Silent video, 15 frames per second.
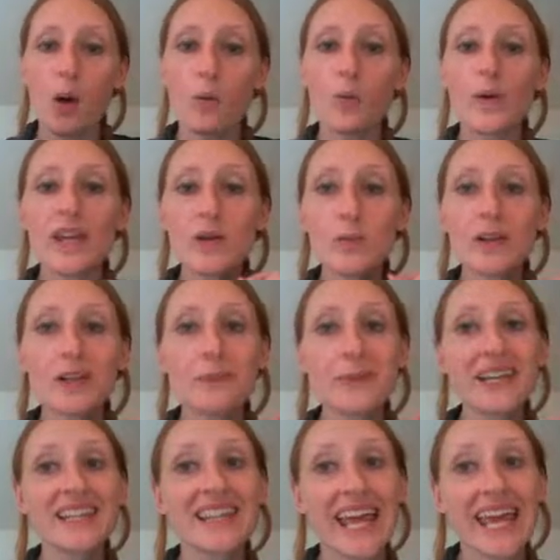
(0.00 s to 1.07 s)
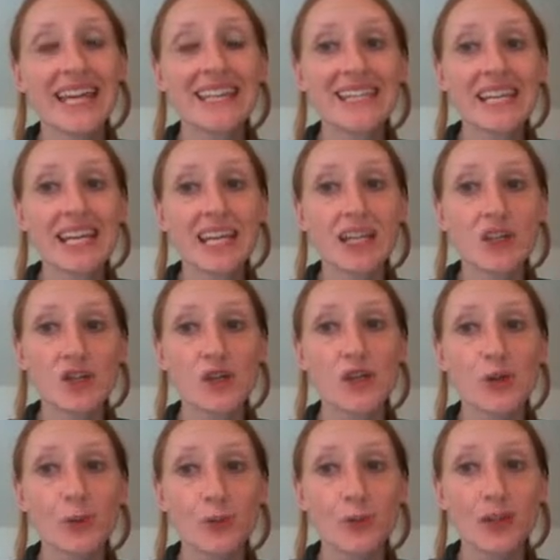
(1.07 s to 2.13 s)
We will be landing
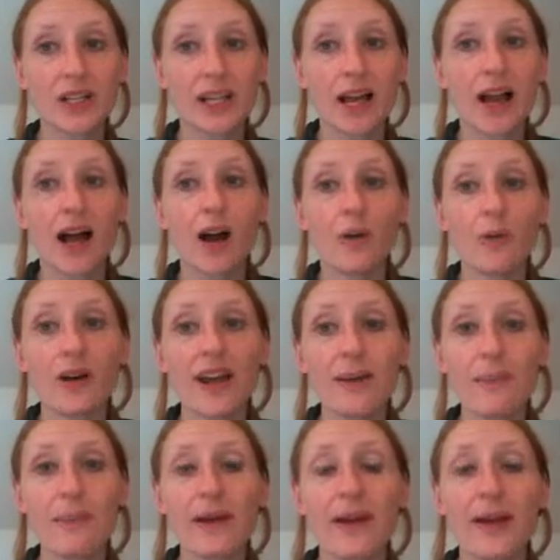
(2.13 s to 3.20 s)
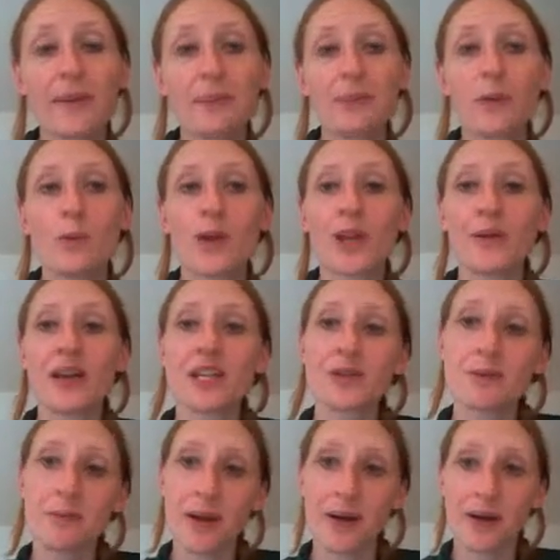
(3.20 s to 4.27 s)
soon, right? When you get
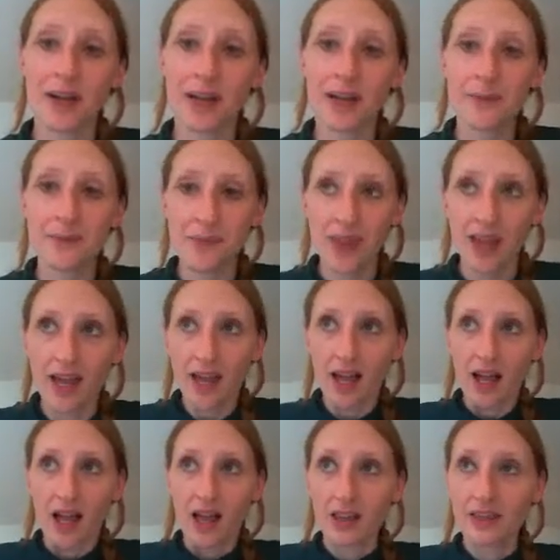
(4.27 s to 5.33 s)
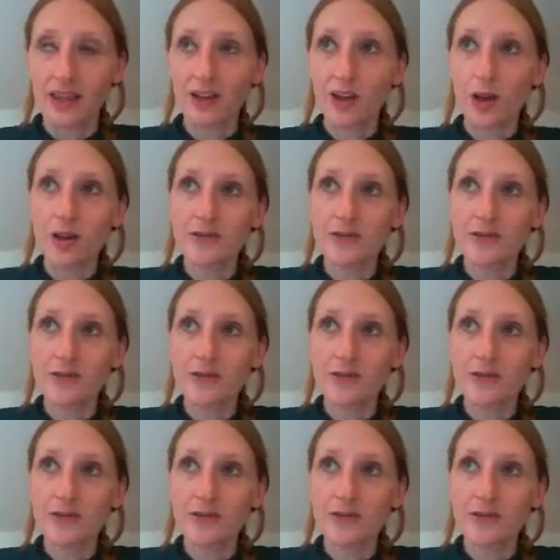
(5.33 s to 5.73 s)
to America, a lot of